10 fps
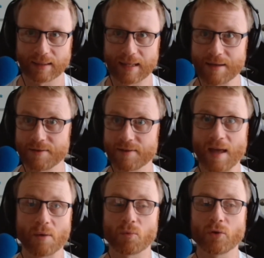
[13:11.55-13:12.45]
Is
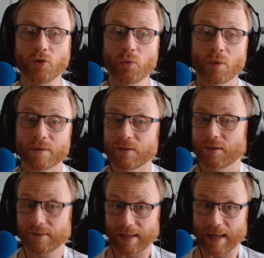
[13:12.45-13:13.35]
that what you want to
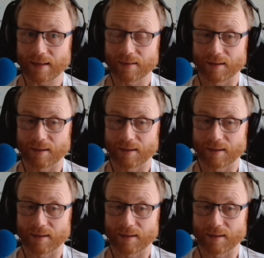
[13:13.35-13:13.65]
look at?